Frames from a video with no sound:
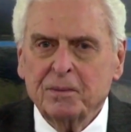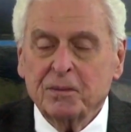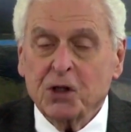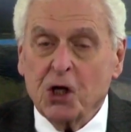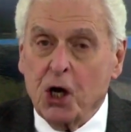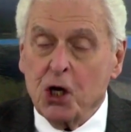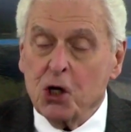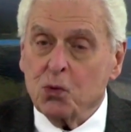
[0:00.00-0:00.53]

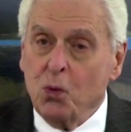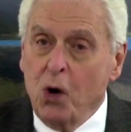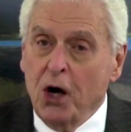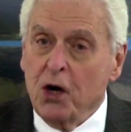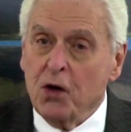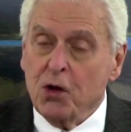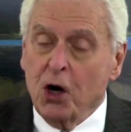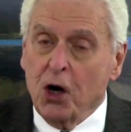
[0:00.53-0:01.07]
Now, he's one
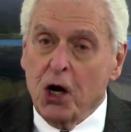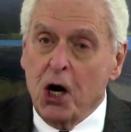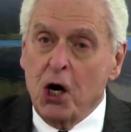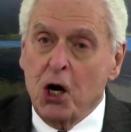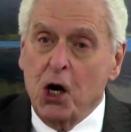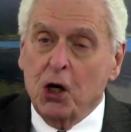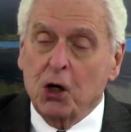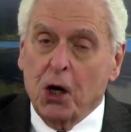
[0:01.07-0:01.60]
of the
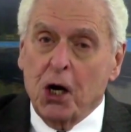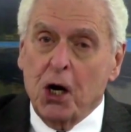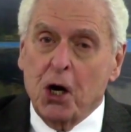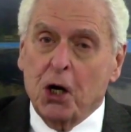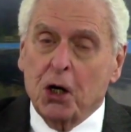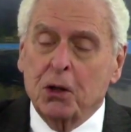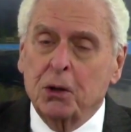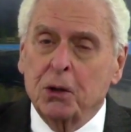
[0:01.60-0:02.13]

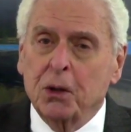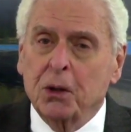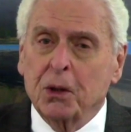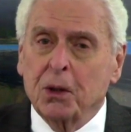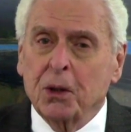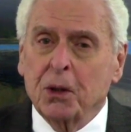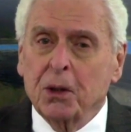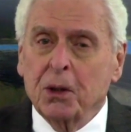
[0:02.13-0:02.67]
leading
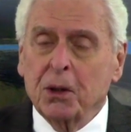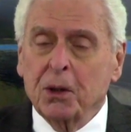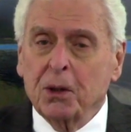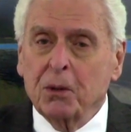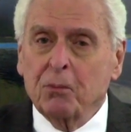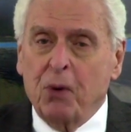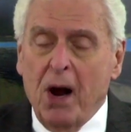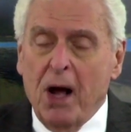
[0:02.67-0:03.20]

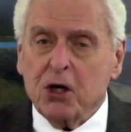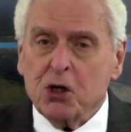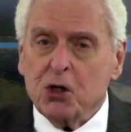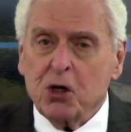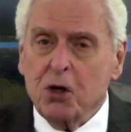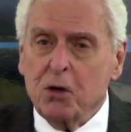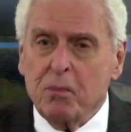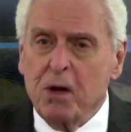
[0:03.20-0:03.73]

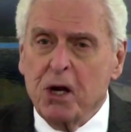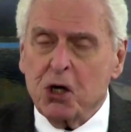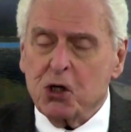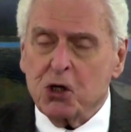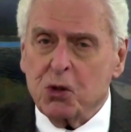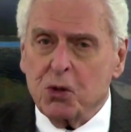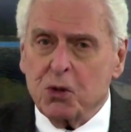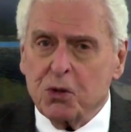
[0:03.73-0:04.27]
Protestant
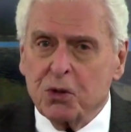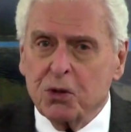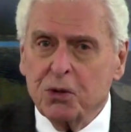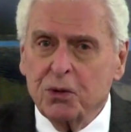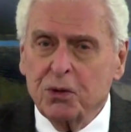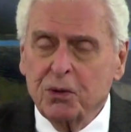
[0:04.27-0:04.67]
ministers.